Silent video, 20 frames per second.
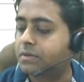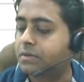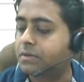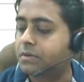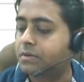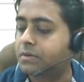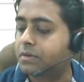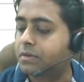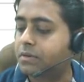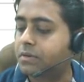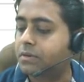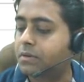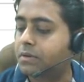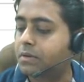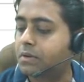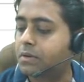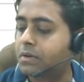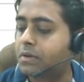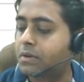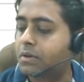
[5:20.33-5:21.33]

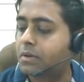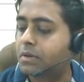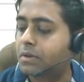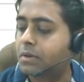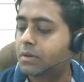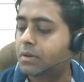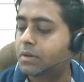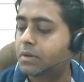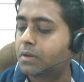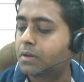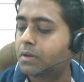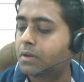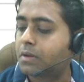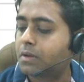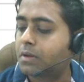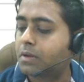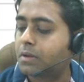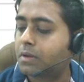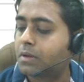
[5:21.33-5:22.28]
No one is speaking in this clip.